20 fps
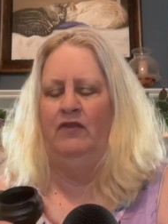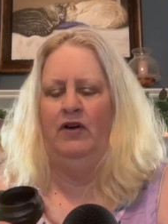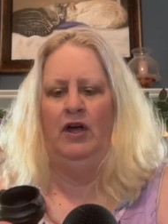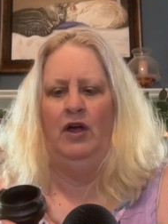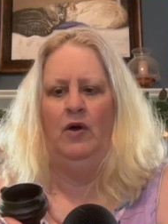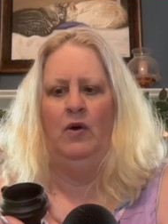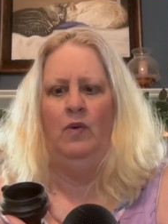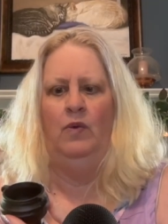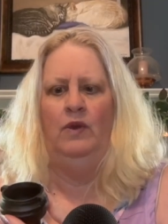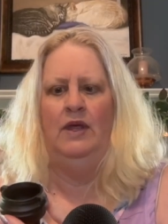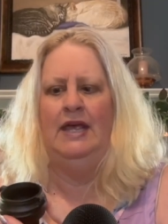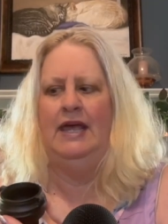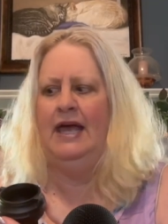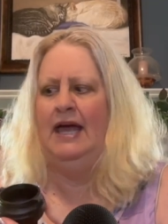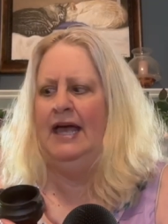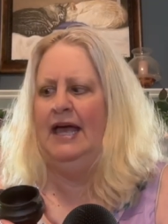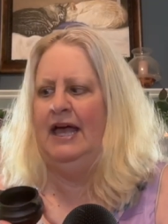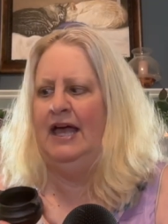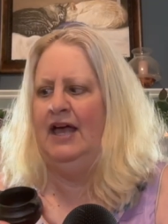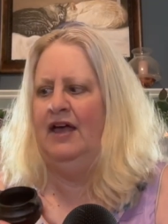only
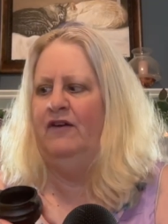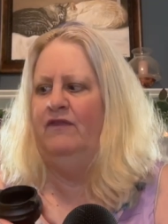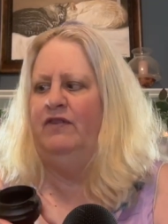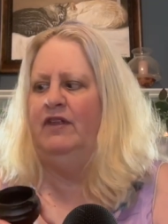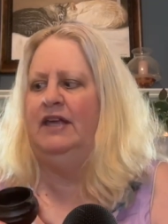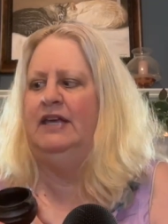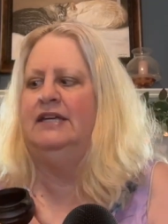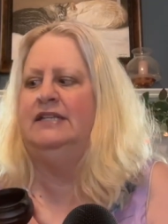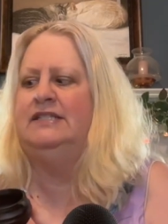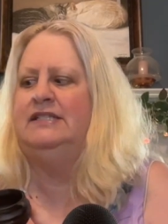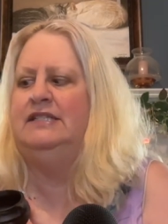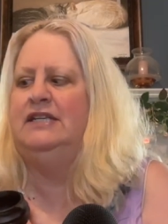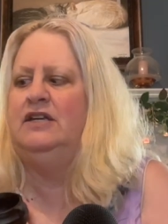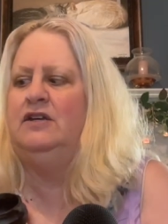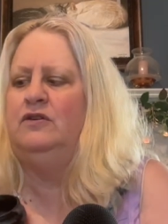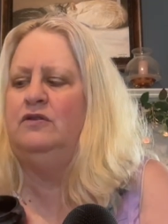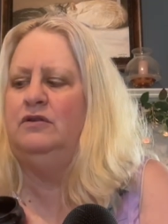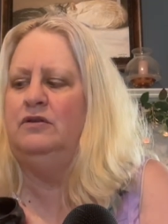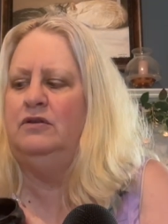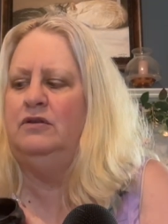have like a
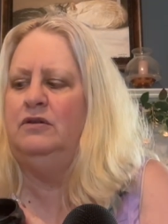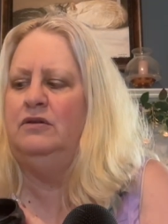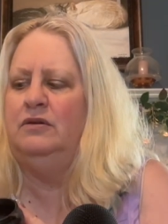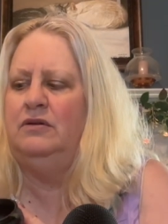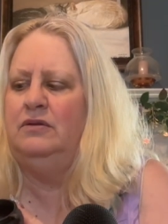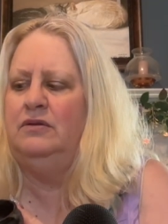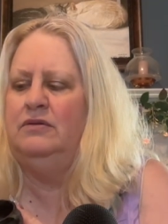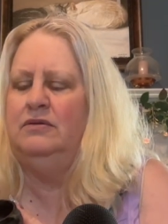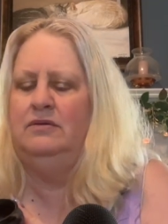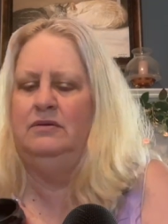single